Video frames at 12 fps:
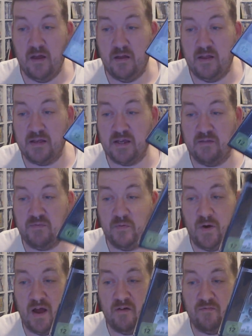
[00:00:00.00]
Let's give away
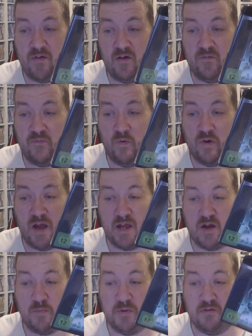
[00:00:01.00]
a, a 4K
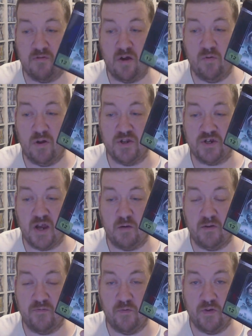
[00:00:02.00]
copy of Rogue One, shall we,
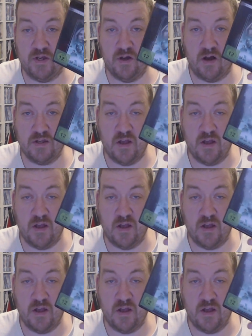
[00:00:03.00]
for you guys.